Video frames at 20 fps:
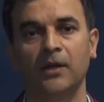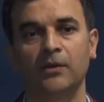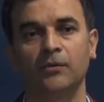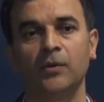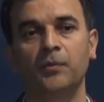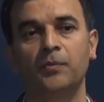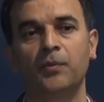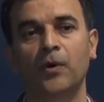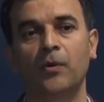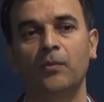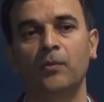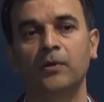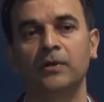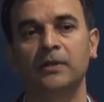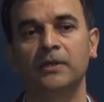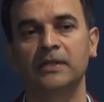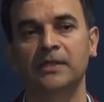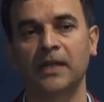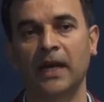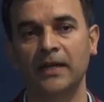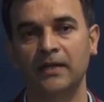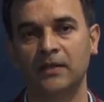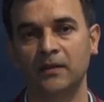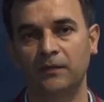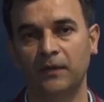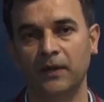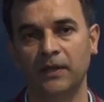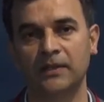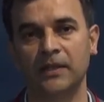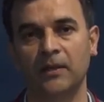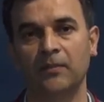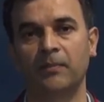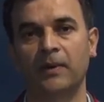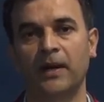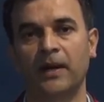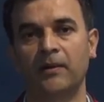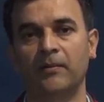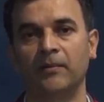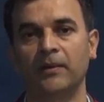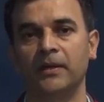We promote scientific
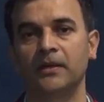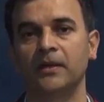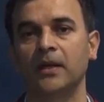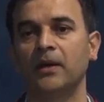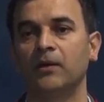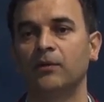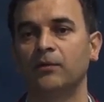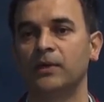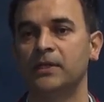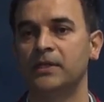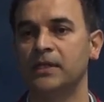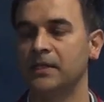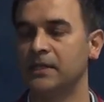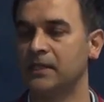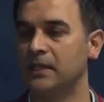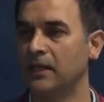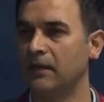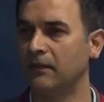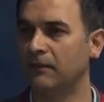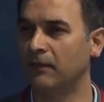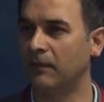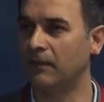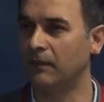temperament, which is the